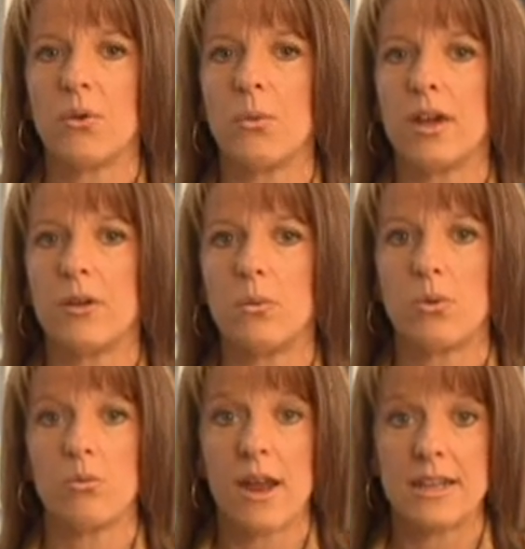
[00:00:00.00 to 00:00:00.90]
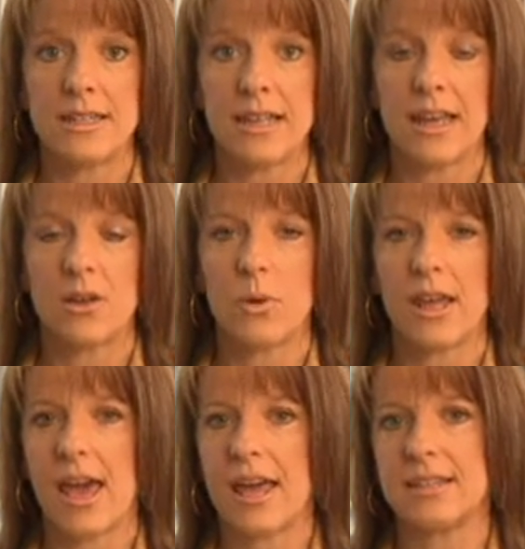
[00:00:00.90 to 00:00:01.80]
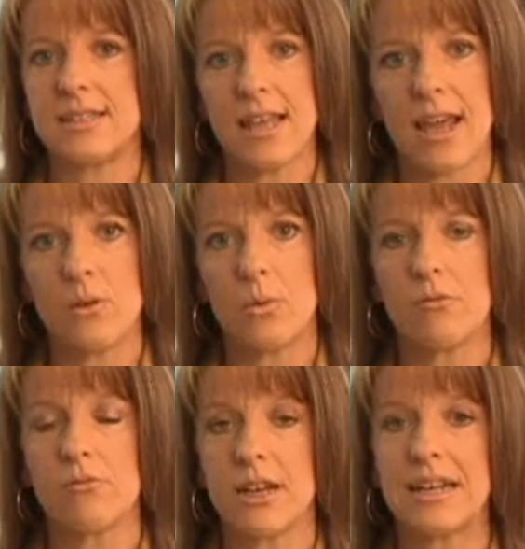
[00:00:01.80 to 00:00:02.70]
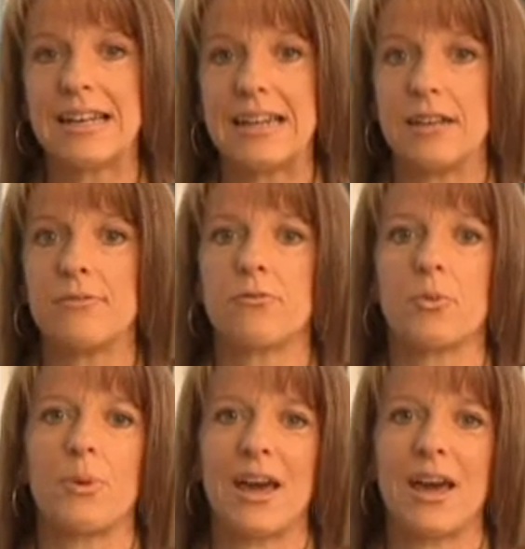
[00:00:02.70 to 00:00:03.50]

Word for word: We were renting, we had debt, we really lived from